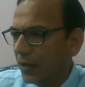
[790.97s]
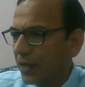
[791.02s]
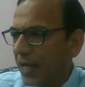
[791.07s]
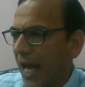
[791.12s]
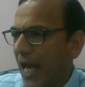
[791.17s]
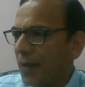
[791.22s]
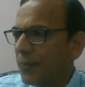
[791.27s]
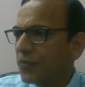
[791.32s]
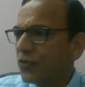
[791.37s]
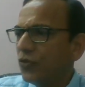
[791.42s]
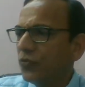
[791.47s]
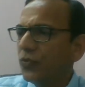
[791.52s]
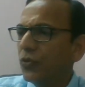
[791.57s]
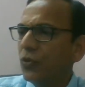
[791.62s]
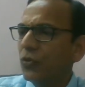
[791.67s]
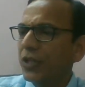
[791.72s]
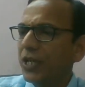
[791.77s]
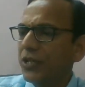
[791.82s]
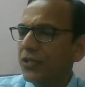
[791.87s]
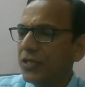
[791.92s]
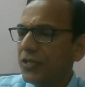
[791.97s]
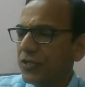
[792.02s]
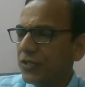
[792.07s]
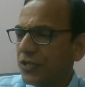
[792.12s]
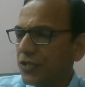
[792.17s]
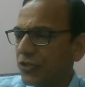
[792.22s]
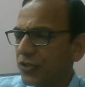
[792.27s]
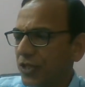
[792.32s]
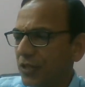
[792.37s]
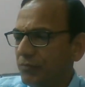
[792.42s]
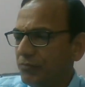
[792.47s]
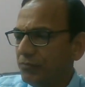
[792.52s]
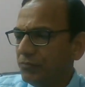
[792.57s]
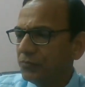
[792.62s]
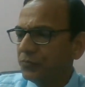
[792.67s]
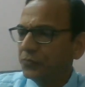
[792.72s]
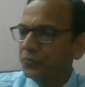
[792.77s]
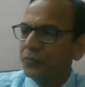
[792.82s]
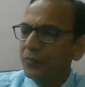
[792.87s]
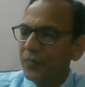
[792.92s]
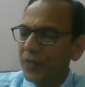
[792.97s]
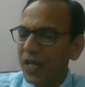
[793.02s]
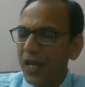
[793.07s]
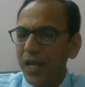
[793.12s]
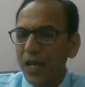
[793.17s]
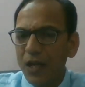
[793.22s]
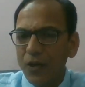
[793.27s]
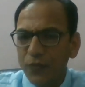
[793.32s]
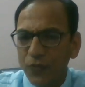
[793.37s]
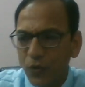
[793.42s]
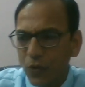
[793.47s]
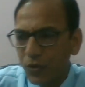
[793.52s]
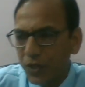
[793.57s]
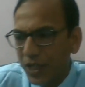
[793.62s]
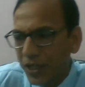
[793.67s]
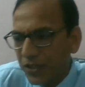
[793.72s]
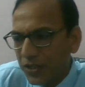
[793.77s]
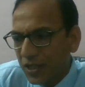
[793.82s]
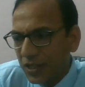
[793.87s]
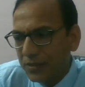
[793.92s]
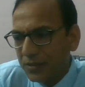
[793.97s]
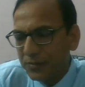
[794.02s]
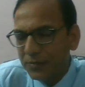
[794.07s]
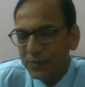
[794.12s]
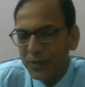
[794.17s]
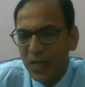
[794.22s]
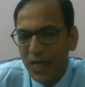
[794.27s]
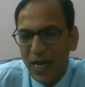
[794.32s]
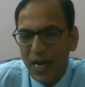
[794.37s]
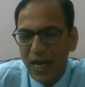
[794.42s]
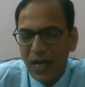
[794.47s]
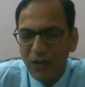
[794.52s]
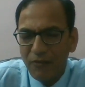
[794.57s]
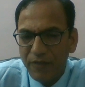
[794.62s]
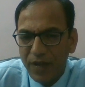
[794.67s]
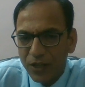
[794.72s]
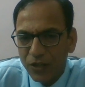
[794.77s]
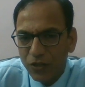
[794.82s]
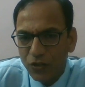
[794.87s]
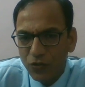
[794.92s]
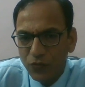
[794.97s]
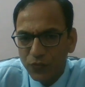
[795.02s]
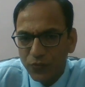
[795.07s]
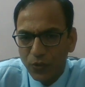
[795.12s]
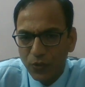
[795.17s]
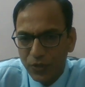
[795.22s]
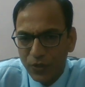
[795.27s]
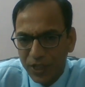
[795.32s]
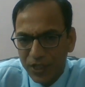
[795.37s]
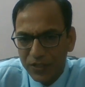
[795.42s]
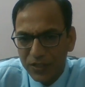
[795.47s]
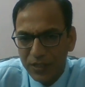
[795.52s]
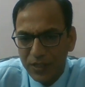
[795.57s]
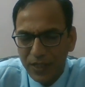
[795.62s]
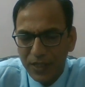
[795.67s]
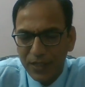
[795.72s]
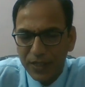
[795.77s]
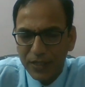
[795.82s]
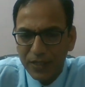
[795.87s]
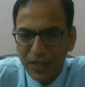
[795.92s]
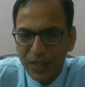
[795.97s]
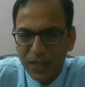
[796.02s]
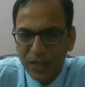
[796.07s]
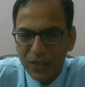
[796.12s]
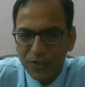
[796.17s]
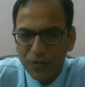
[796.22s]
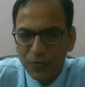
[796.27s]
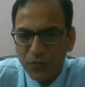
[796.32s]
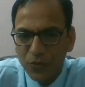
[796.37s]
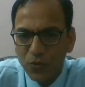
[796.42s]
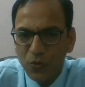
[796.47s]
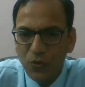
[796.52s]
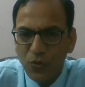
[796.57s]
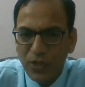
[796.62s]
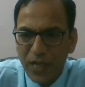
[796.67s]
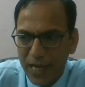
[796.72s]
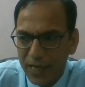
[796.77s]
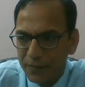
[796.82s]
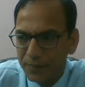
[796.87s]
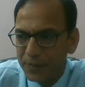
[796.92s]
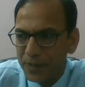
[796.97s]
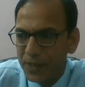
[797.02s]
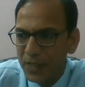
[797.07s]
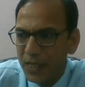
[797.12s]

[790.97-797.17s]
Types of flotation system: air flotation and vacuum flotation. It is of 2 types.